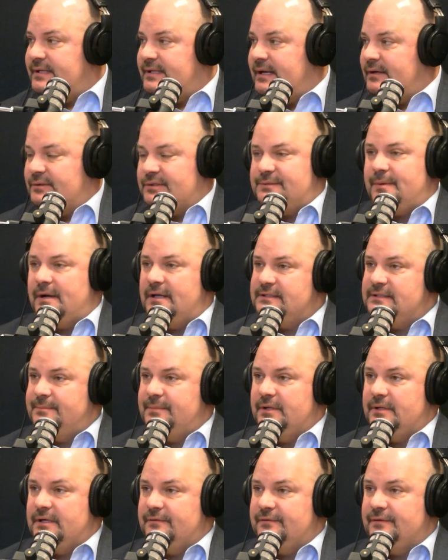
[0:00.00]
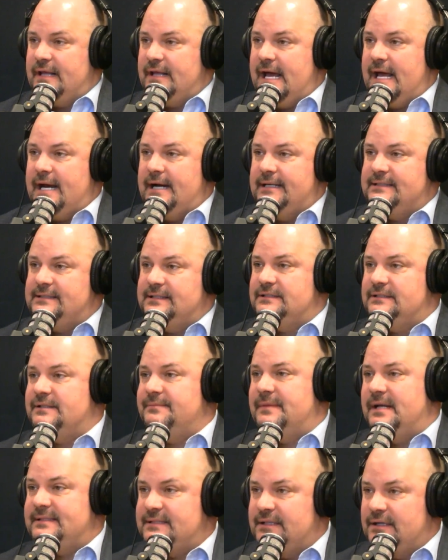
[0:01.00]
would take responsibility for that. Any
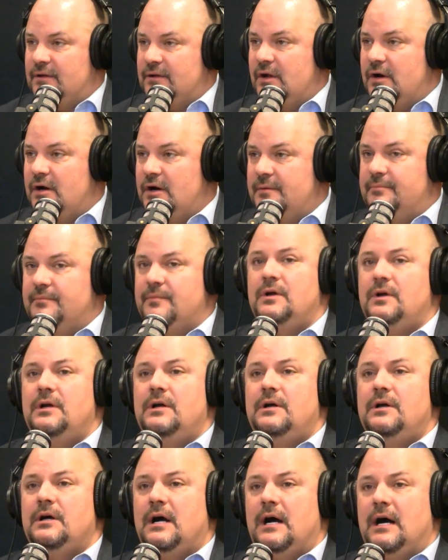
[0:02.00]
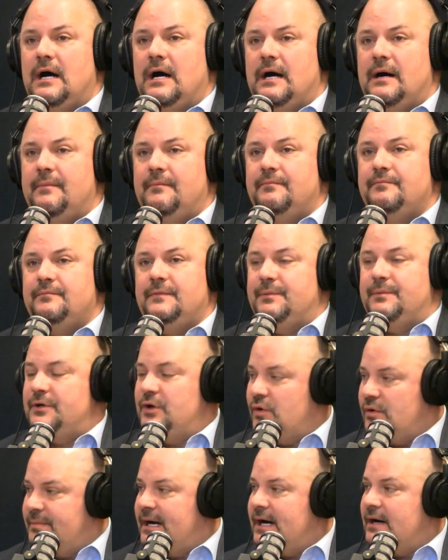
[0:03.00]
system that's an alarm, they would
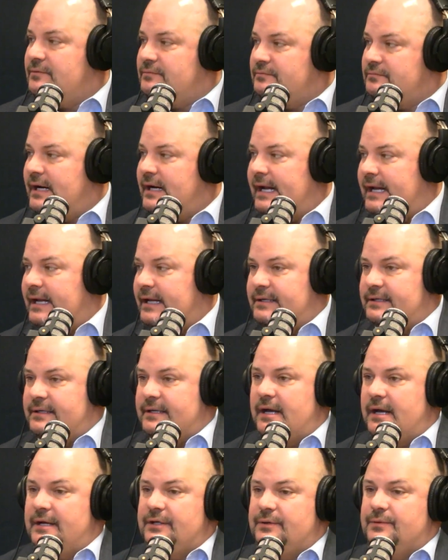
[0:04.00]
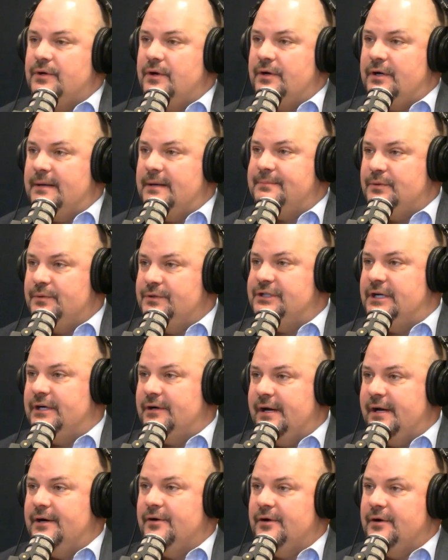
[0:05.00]
know about, and you would hook it up to a
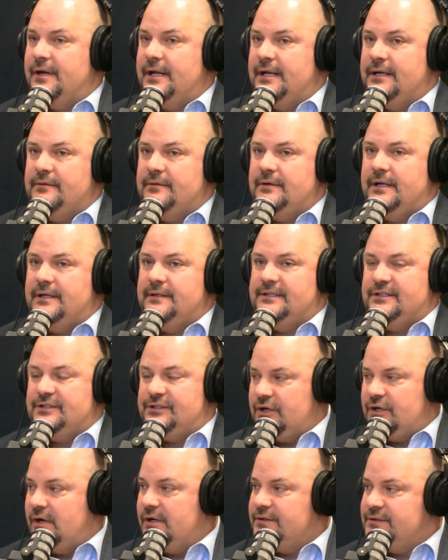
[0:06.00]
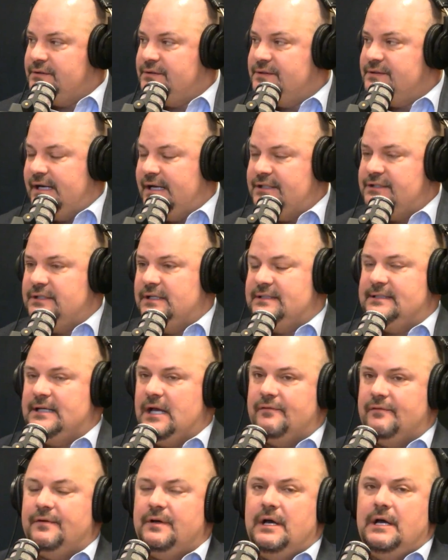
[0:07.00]
generator and discharge the station
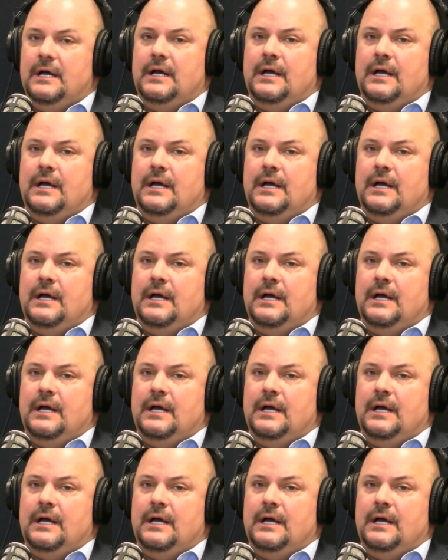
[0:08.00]
itself.